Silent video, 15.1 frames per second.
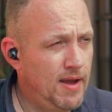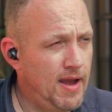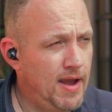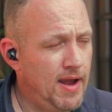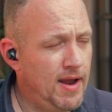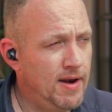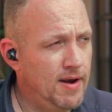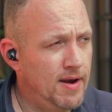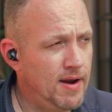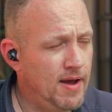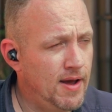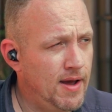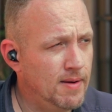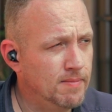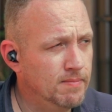And
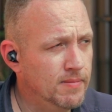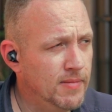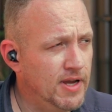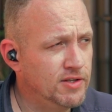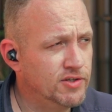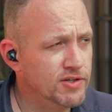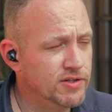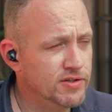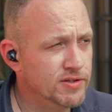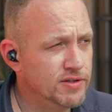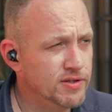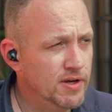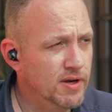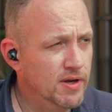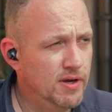um, it
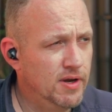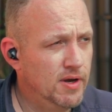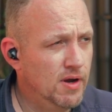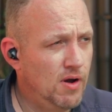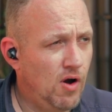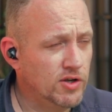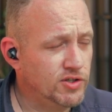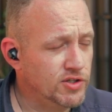just, I